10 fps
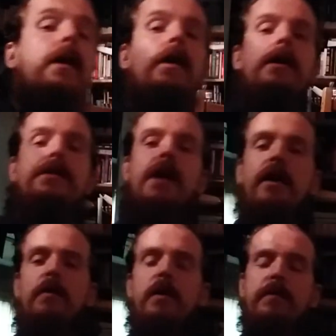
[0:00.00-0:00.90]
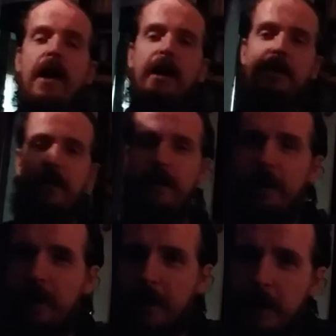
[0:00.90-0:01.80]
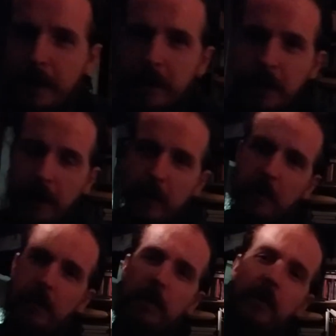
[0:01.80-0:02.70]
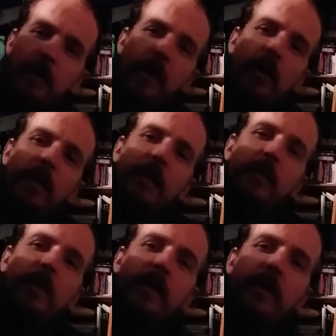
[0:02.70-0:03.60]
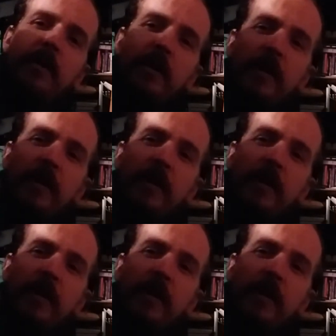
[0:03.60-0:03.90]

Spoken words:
Aside from the fact, you call people